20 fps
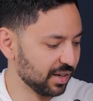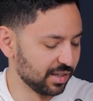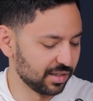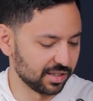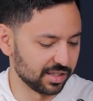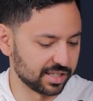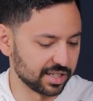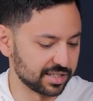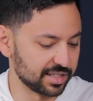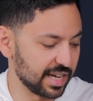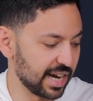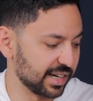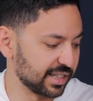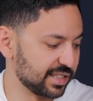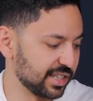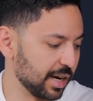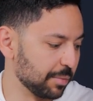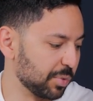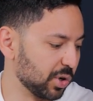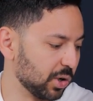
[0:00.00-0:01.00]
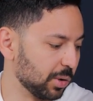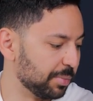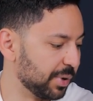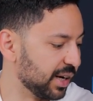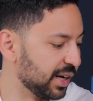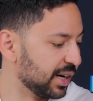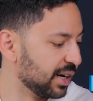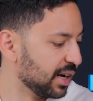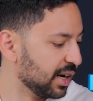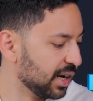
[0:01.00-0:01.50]
this exact sample,
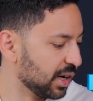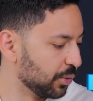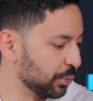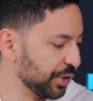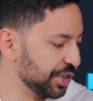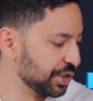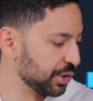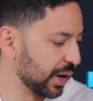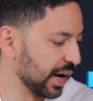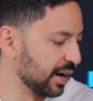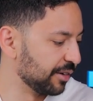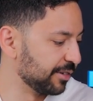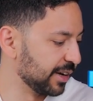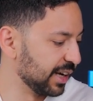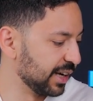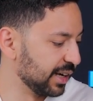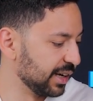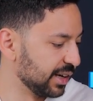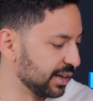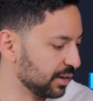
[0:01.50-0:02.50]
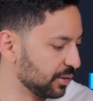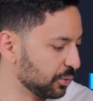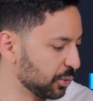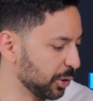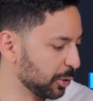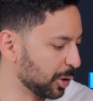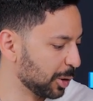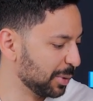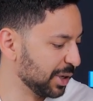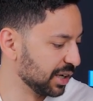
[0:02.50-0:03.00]
but we
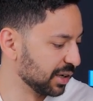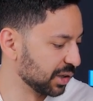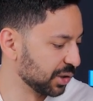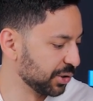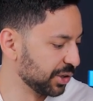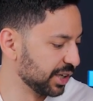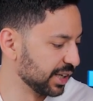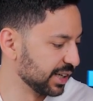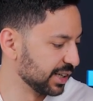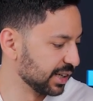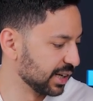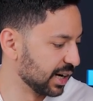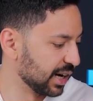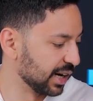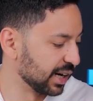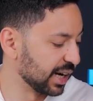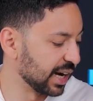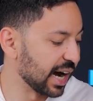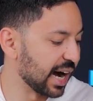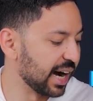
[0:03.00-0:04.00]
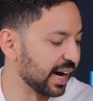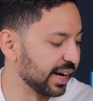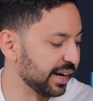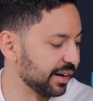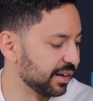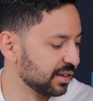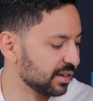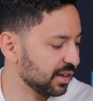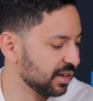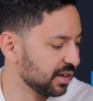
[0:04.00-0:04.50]
will be including a
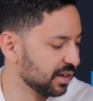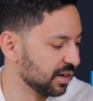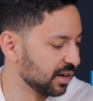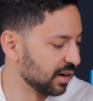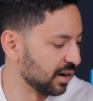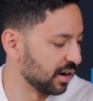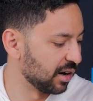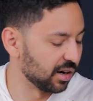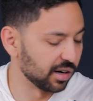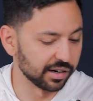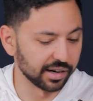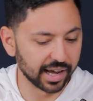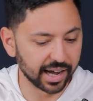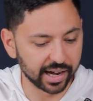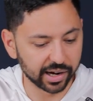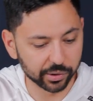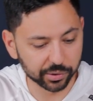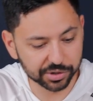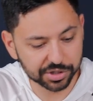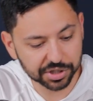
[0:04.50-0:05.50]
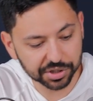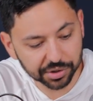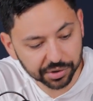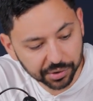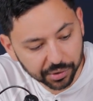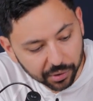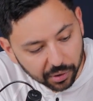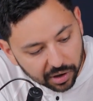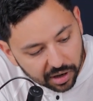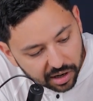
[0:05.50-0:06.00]
guide on how
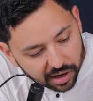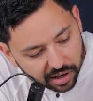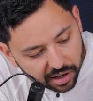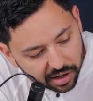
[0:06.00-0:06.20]
to